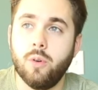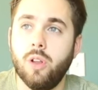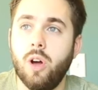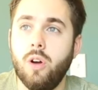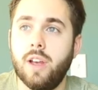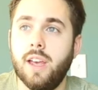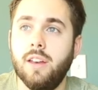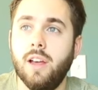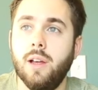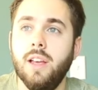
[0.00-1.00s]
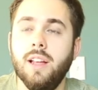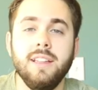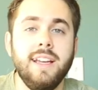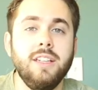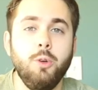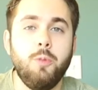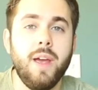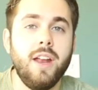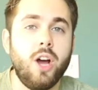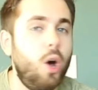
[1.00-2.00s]
long, and led youth
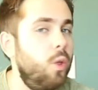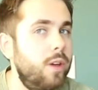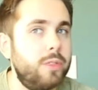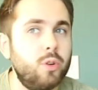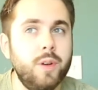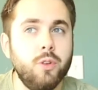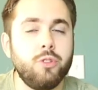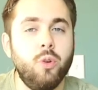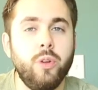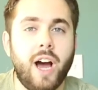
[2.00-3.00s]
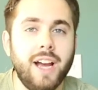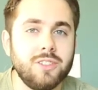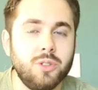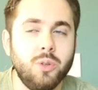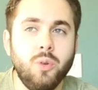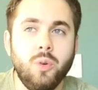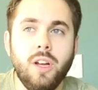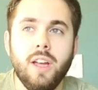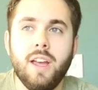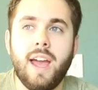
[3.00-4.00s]
band all the way through middle school and high school.